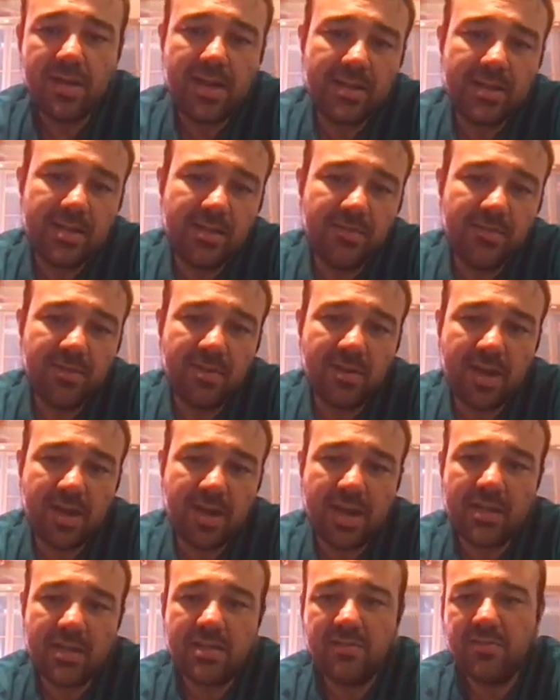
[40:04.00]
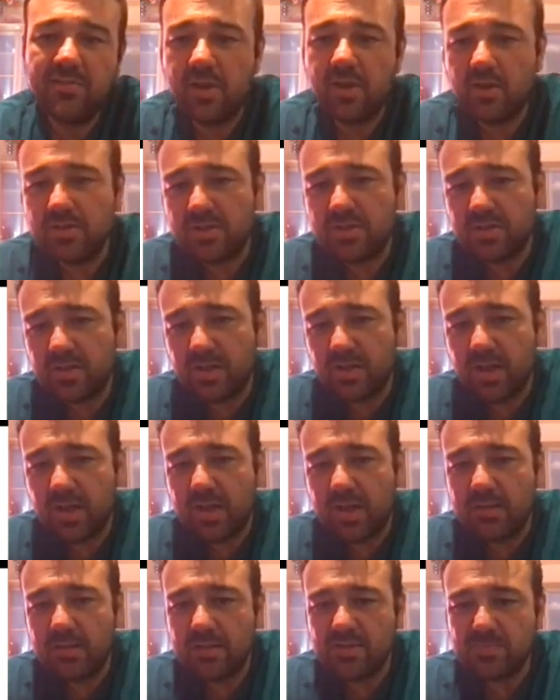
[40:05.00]
relative velocity
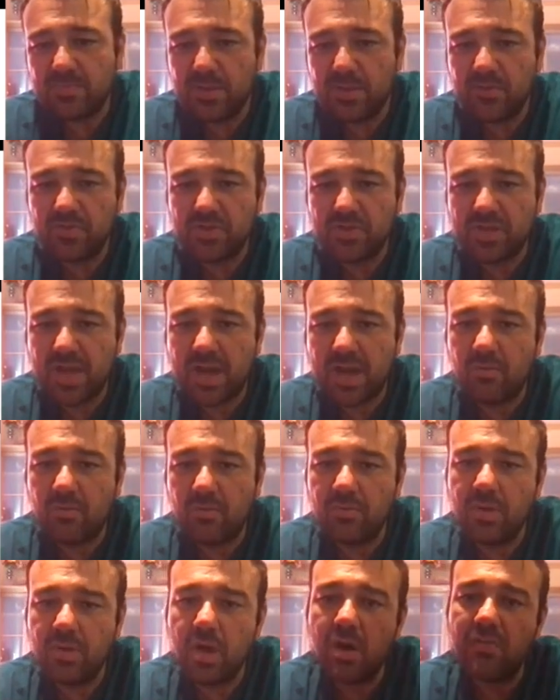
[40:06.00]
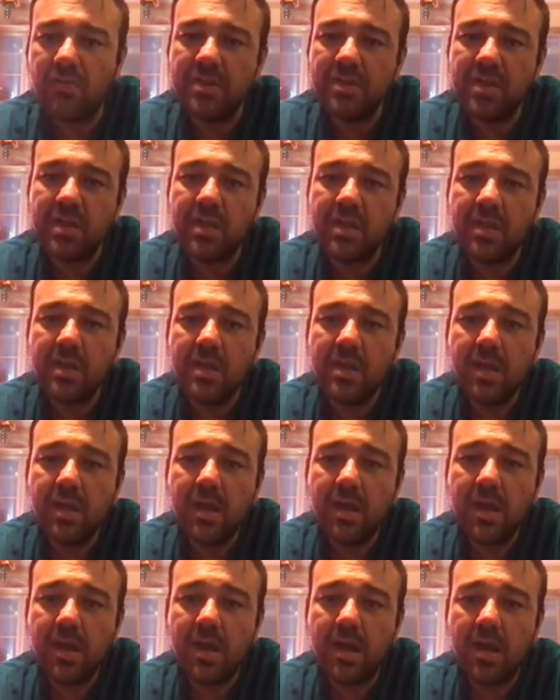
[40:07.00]
and the speed of sound of the
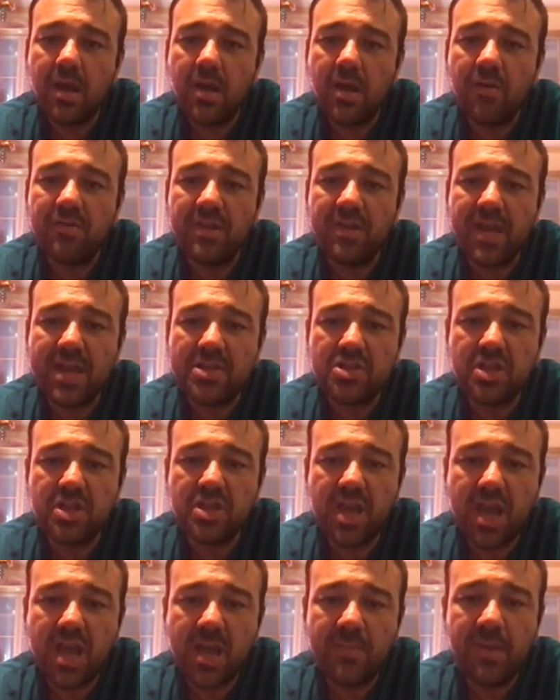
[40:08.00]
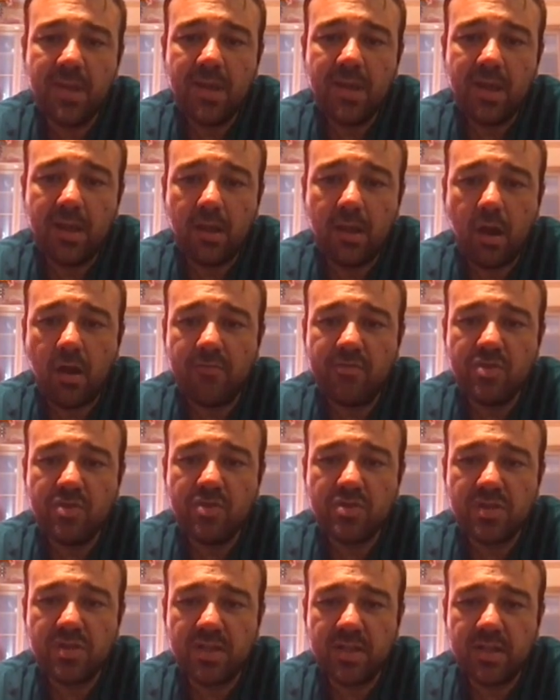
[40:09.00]
IgM, and
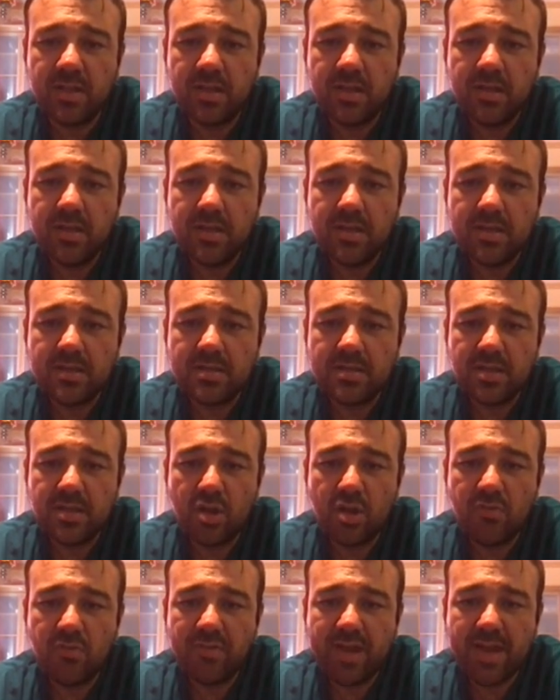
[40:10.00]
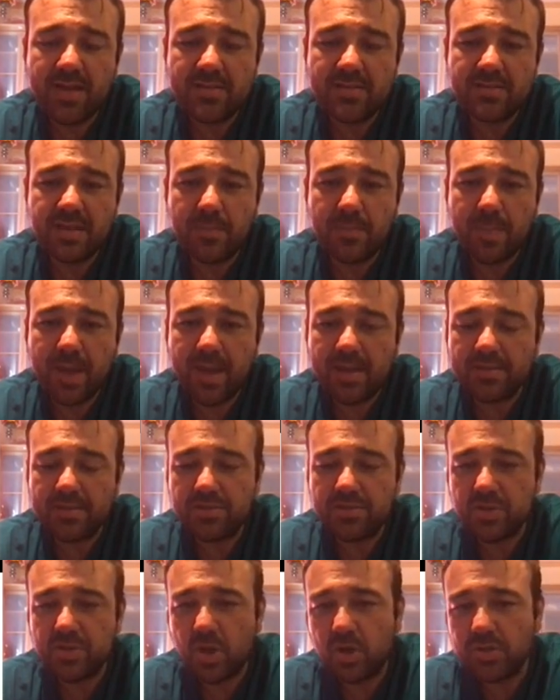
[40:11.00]
obviously C of S
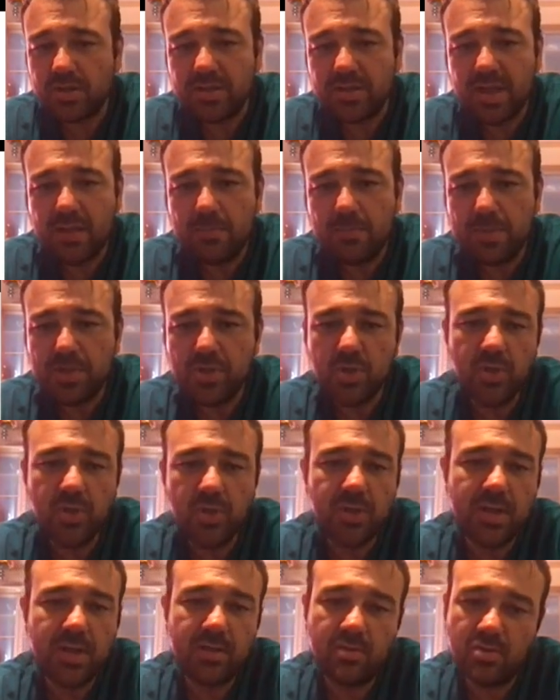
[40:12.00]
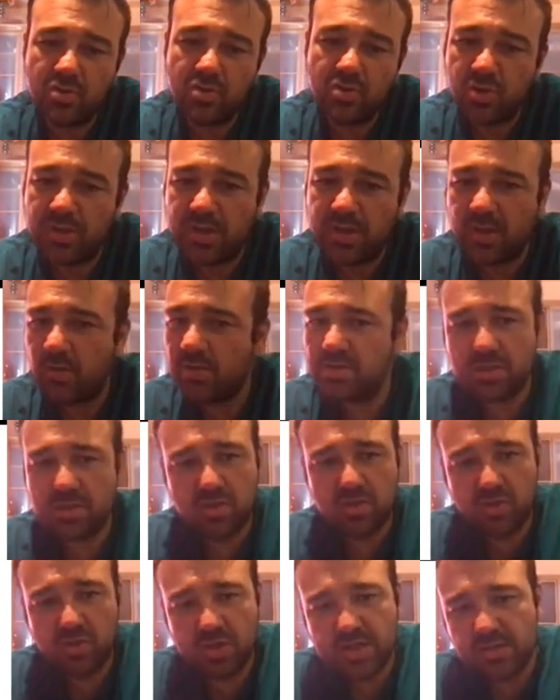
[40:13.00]
depends on the temperature and also on the
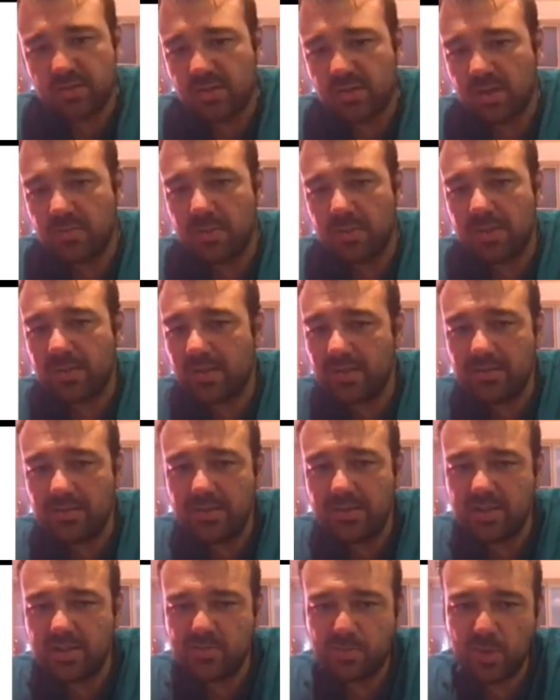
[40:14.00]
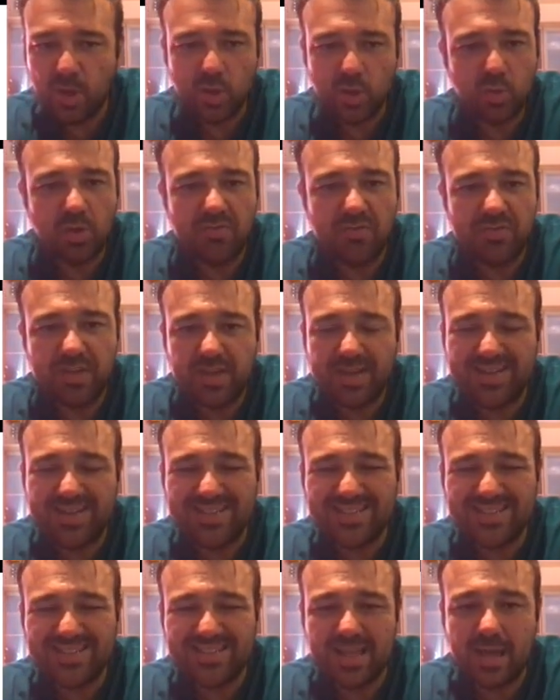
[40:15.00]
ionization history. But in this plot, we have taken
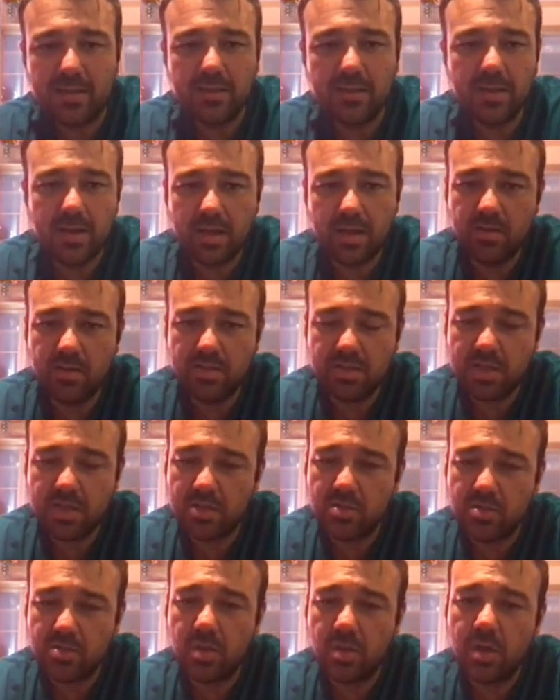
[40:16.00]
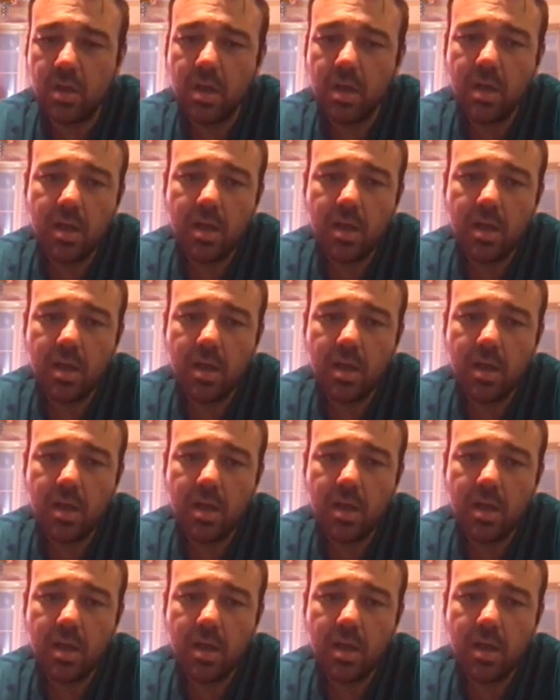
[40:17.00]
a standard ionization